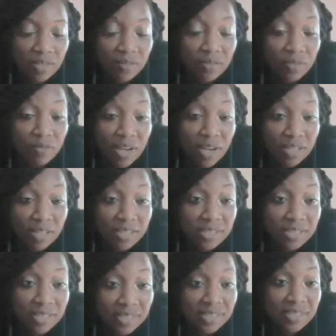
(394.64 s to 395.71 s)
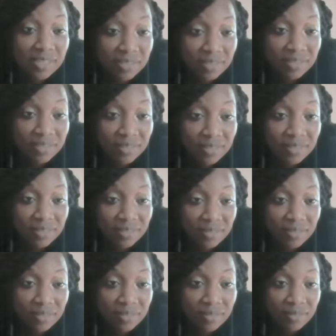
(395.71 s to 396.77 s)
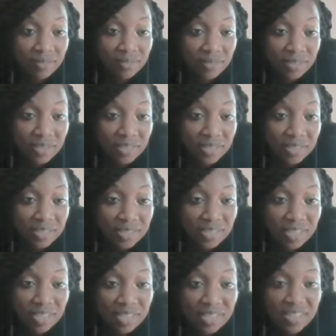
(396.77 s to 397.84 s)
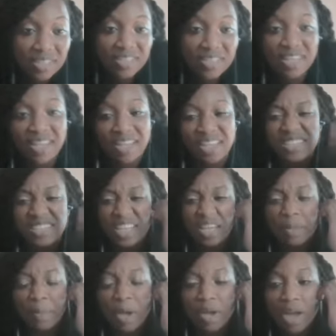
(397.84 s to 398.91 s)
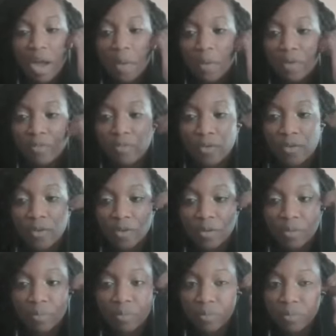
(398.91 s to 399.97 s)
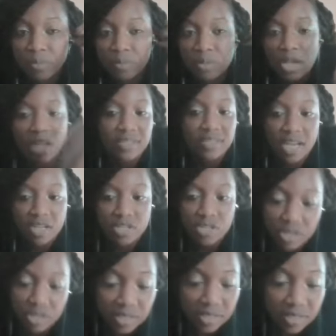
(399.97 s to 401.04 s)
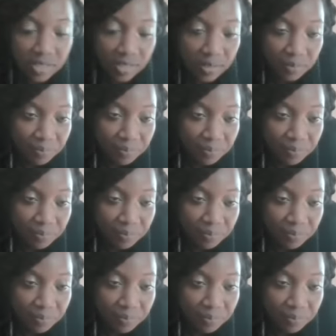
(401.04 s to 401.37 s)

I live in Redlands. Redlands, okay. Okay, it's like about an hour from Los Angeles.